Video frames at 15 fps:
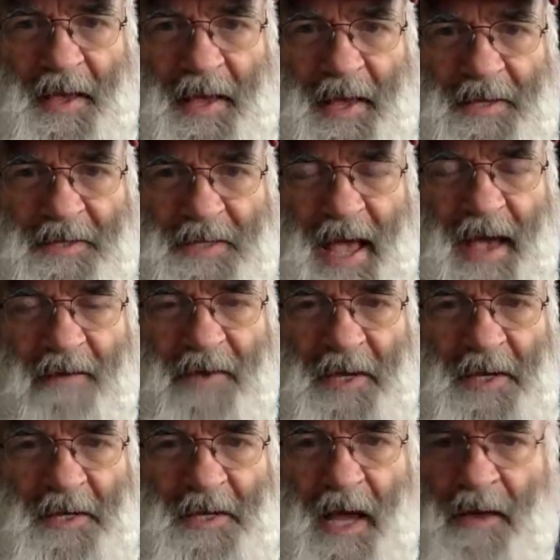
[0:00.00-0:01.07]
as
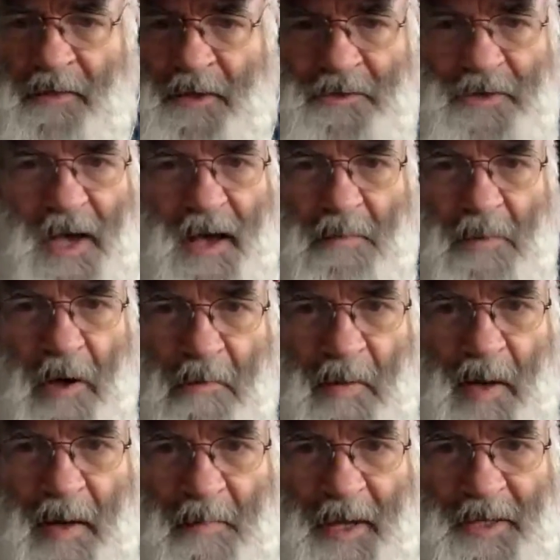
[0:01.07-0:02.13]
having done the job all
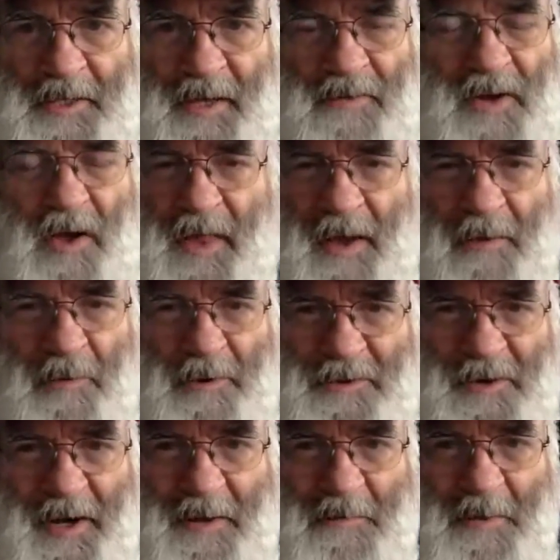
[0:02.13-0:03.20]
by myself. No, they weren't
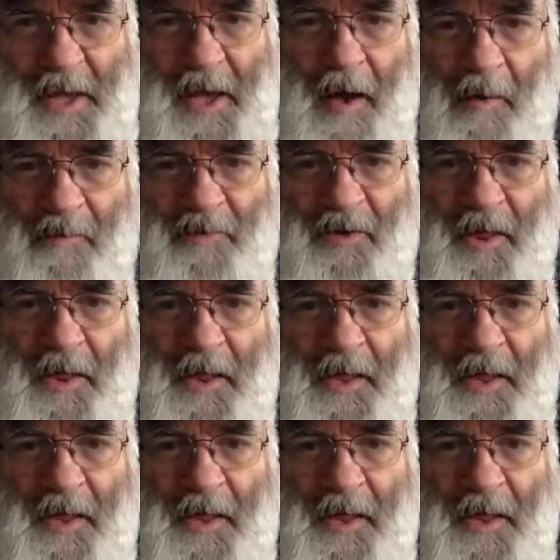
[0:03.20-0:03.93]
trying to be helpful.